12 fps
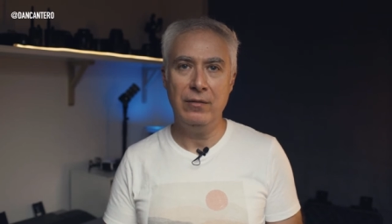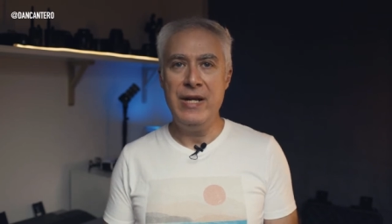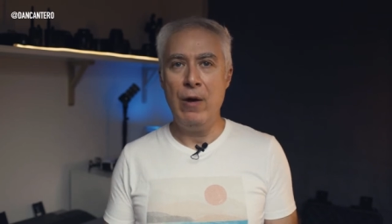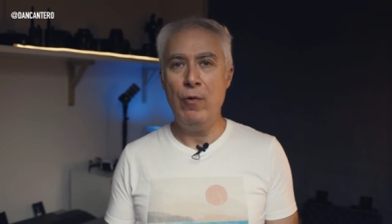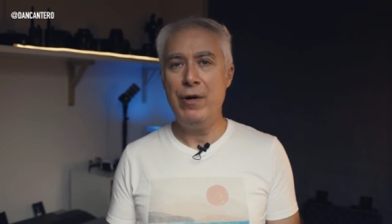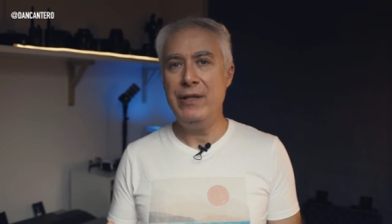
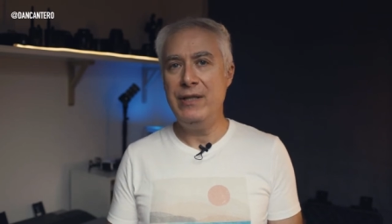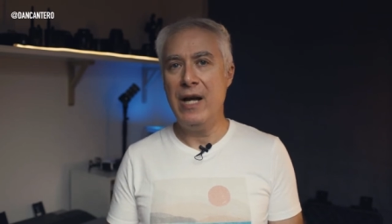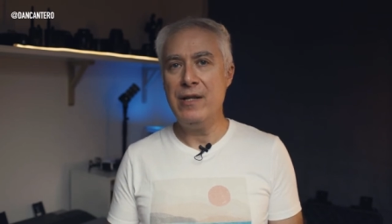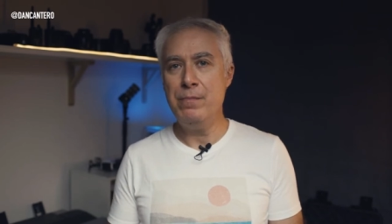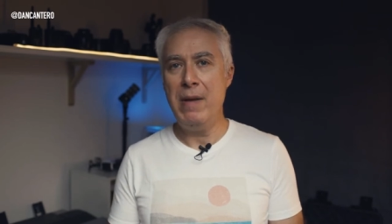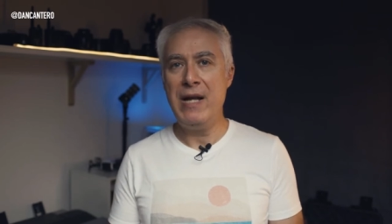Now, where it
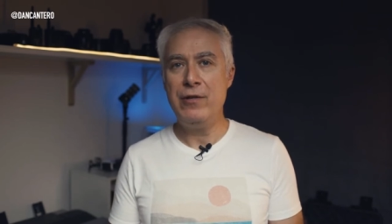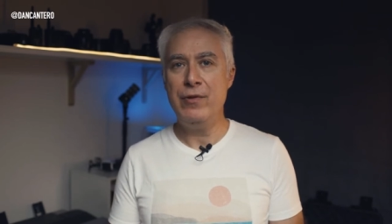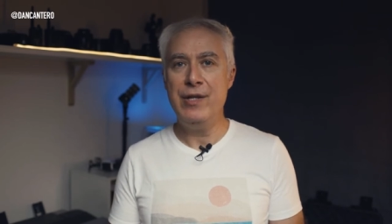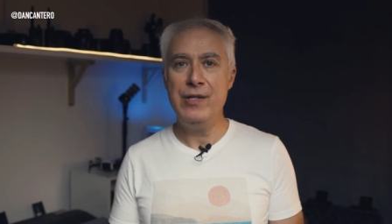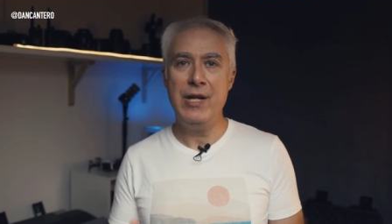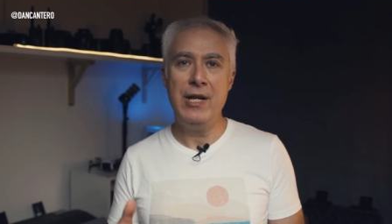does matter
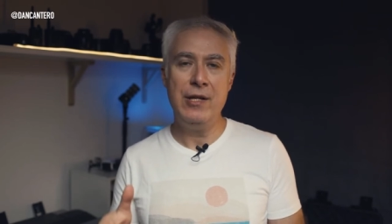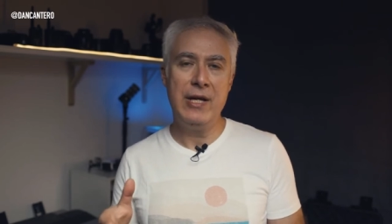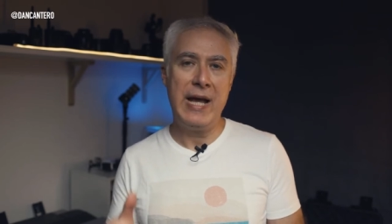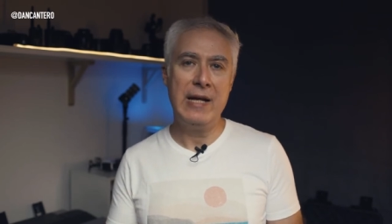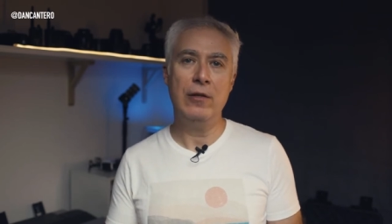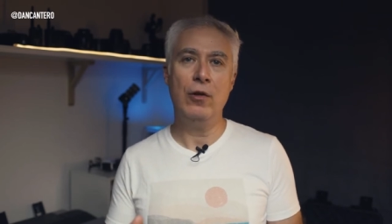is in
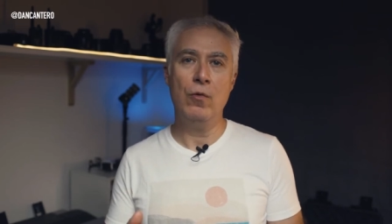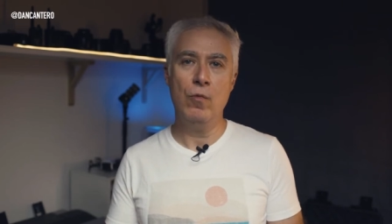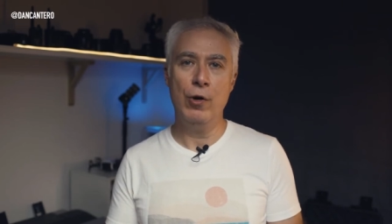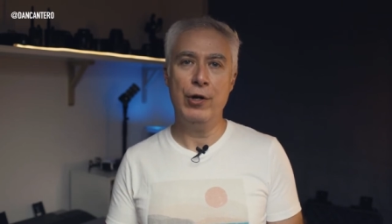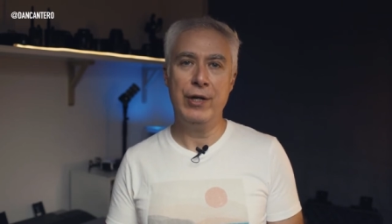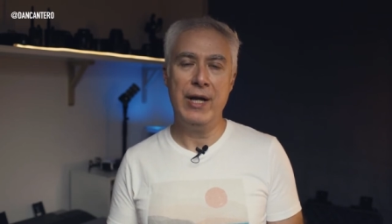catalog
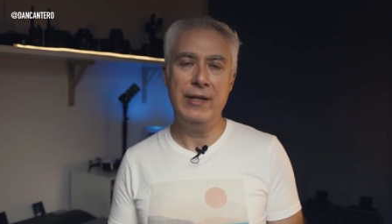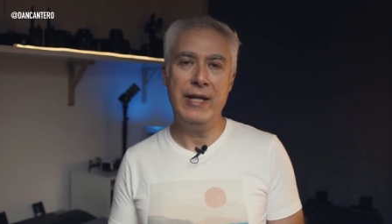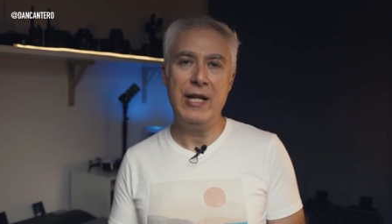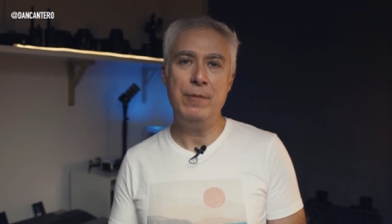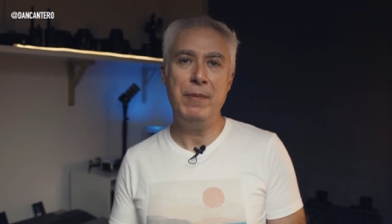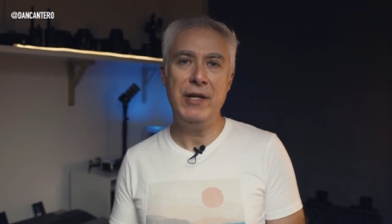work, and
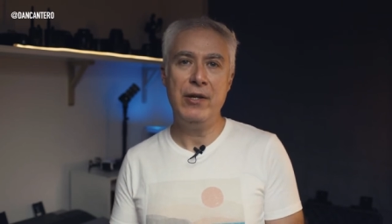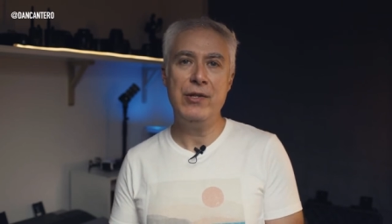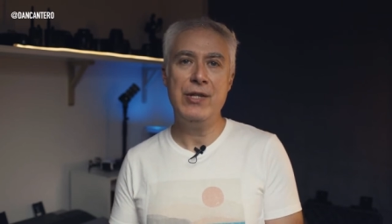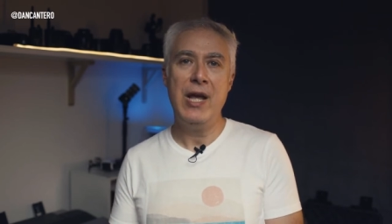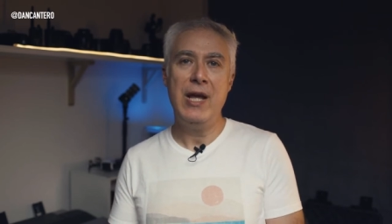that's because